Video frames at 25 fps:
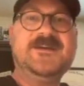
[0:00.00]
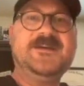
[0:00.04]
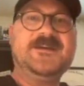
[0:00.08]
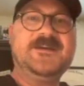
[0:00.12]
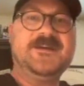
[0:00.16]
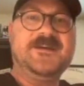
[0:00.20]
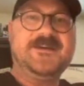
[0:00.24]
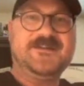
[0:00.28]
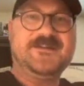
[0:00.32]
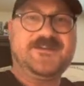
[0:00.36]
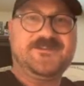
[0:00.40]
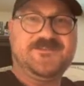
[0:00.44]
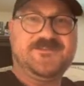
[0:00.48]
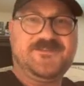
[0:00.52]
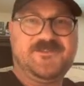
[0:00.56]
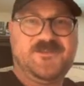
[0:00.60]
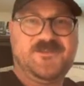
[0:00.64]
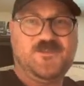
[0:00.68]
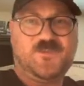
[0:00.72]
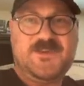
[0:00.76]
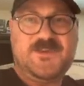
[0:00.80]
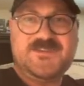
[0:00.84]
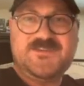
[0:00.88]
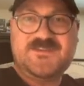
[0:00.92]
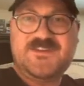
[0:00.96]
against
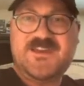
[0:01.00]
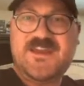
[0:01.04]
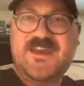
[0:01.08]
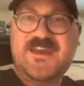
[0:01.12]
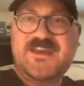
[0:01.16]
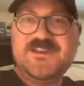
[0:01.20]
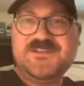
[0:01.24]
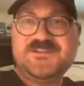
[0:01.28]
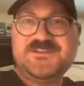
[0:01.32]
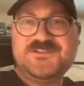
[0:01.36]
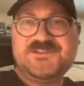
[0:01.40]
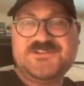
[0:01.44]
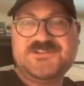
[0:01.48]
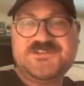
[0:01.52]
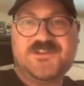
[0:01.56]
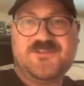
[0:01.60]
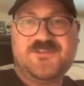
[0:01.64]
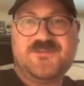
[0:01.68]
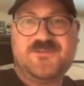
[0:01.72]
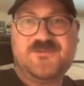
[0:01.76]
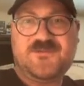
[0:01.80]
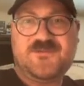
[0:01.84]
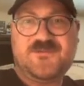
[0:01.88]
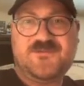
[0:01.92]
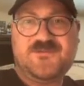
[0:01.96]
the Whiscash.
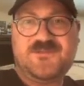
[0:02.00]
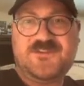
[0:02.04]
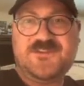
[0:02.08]
So